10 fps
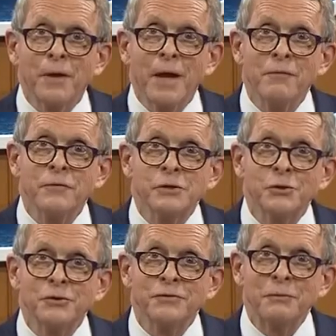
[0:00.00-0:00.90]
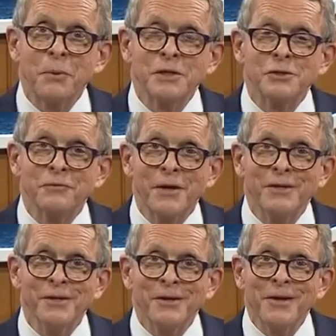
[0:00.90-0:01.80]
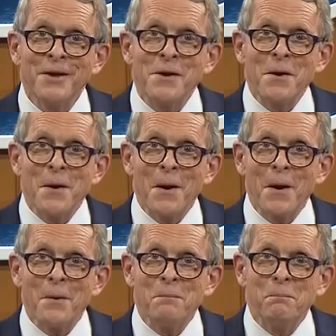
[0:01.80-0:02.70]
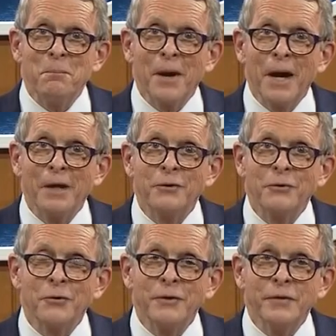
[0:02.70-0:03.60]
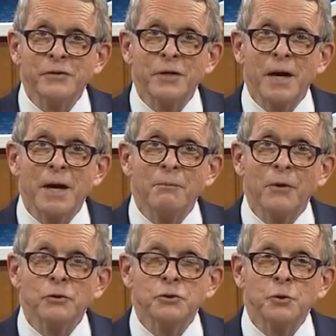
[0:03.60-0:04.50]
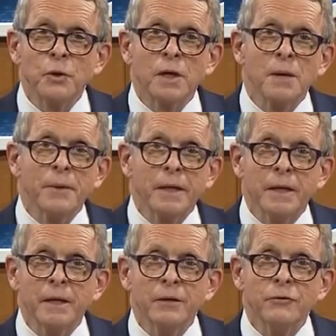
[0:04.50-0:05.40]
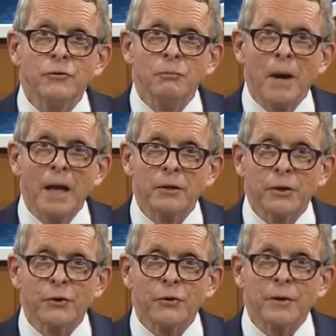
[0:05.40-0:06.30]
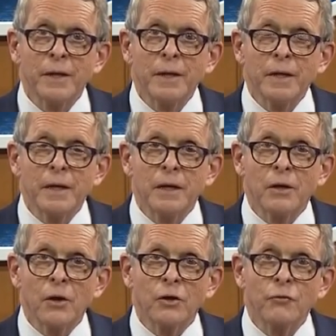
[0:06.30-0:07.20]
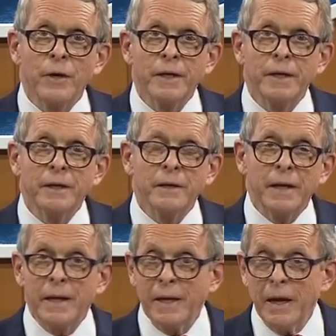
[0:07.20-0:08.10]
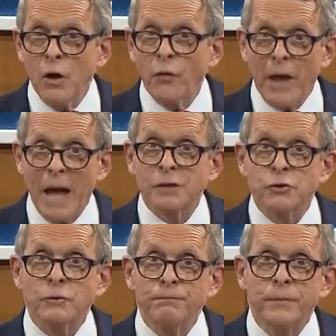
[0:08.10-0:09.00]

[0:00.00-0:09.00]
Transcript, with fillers: to have visitors from Pennsylvania, uh, but during this time, those who are coming in to buy liquor uh, are creating a health hazard.